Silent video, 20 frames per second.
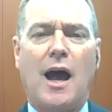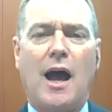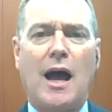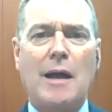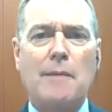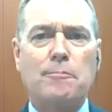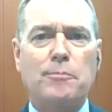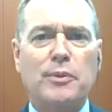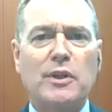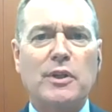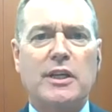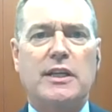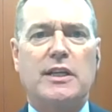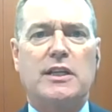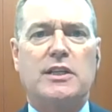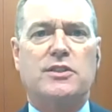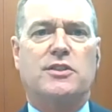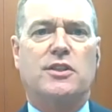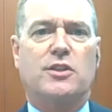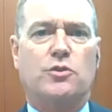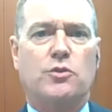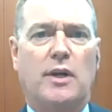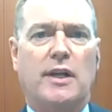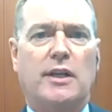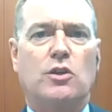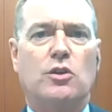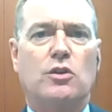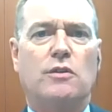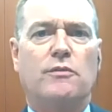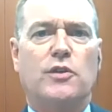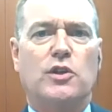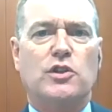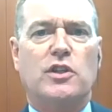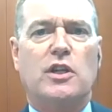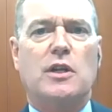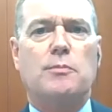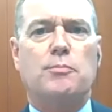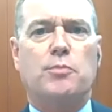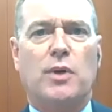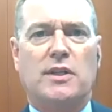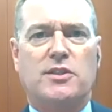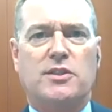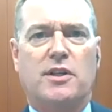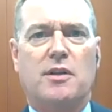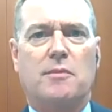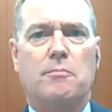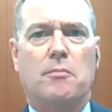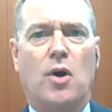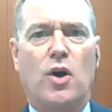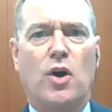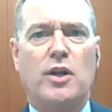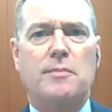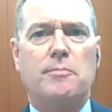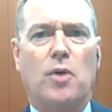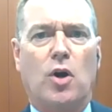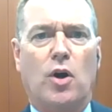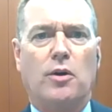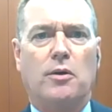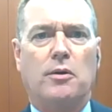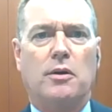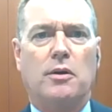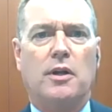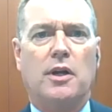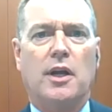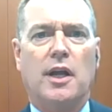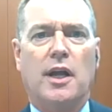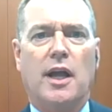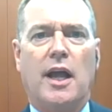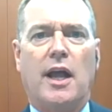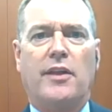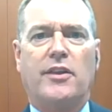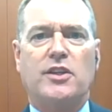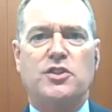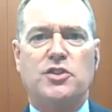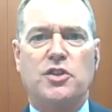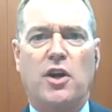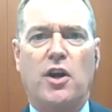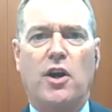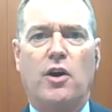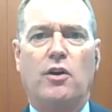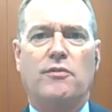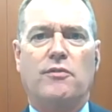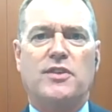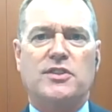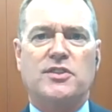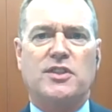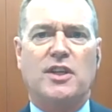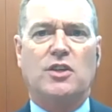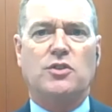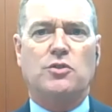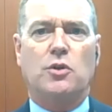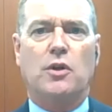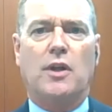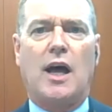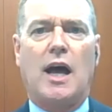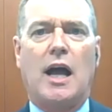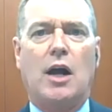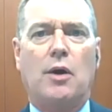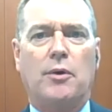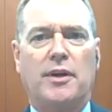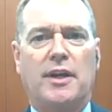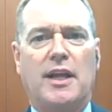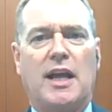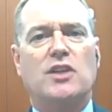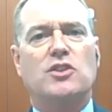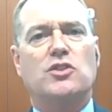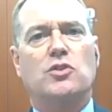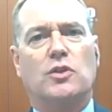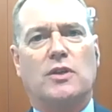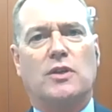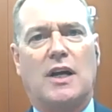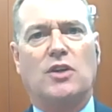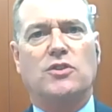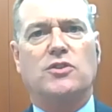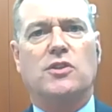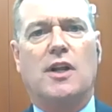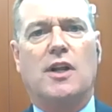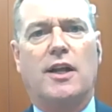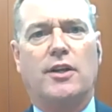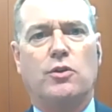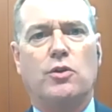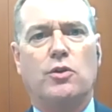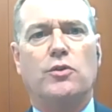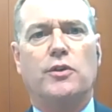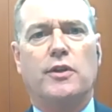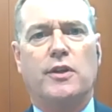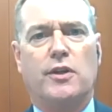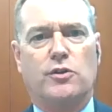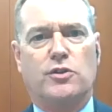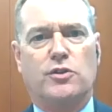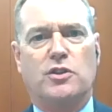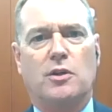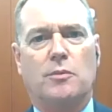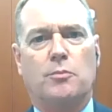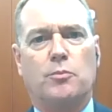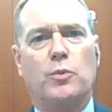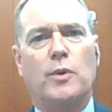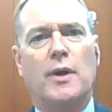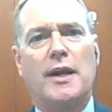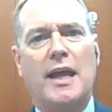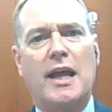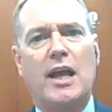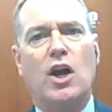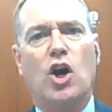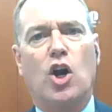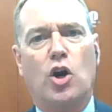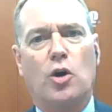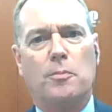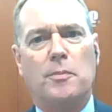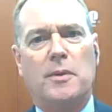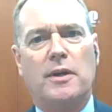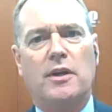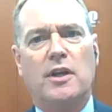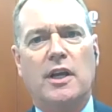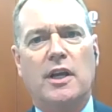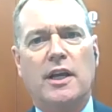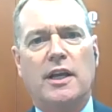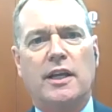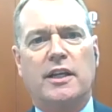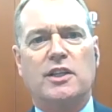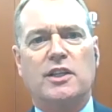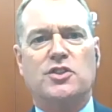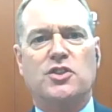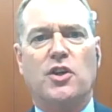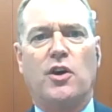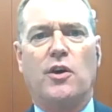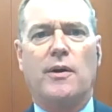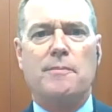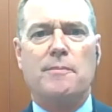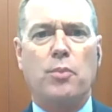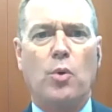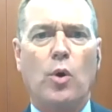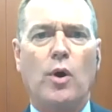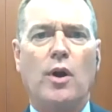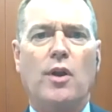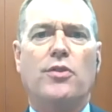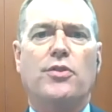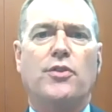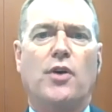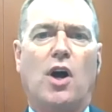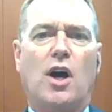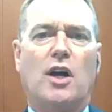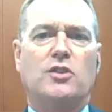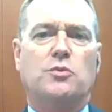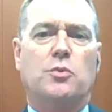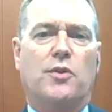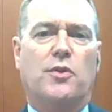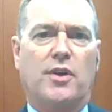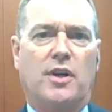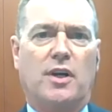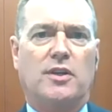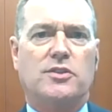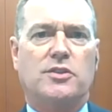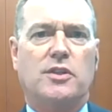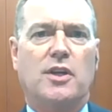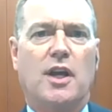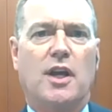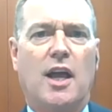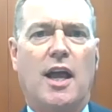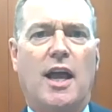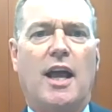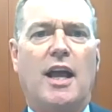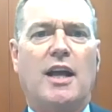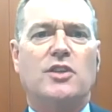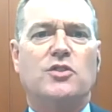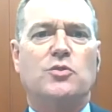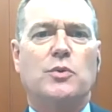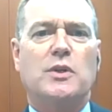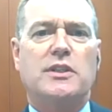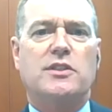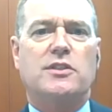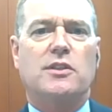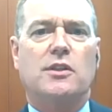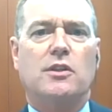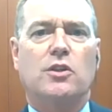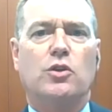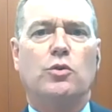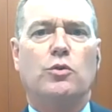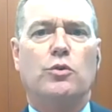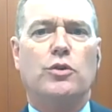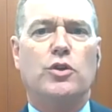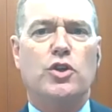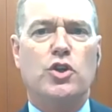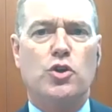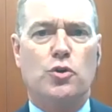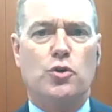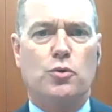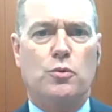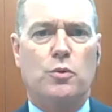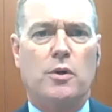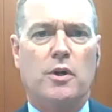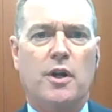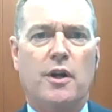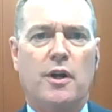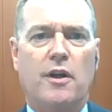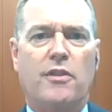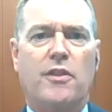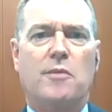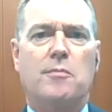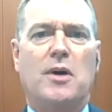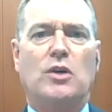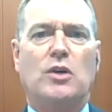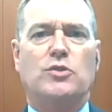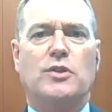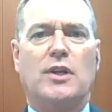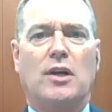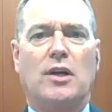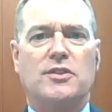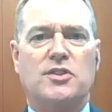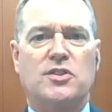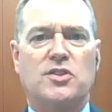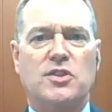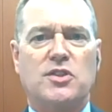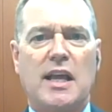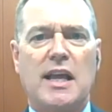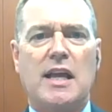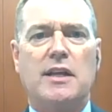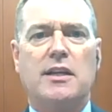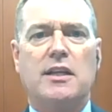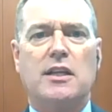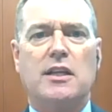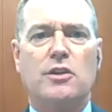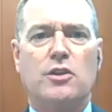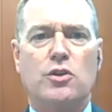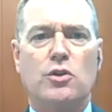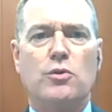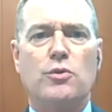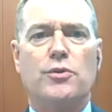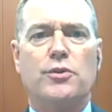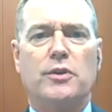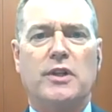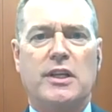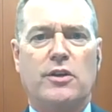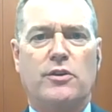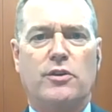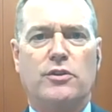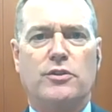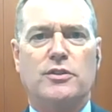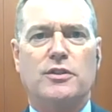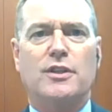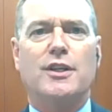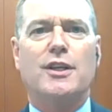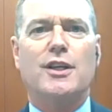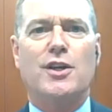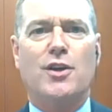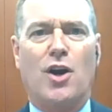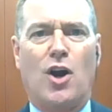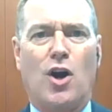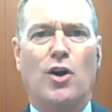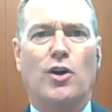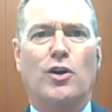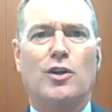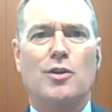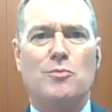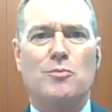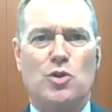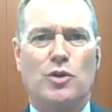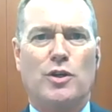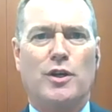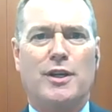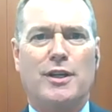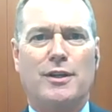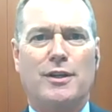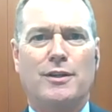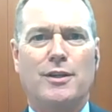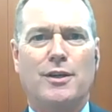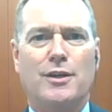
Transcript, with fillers: I'm pleased that Drake University President Marty Martin and the chair of the Central Iowa National Council on Youth Leadership, Renee Hardman, can share important thoughts with us as we salute you, the most outstanding youth leaders in our community.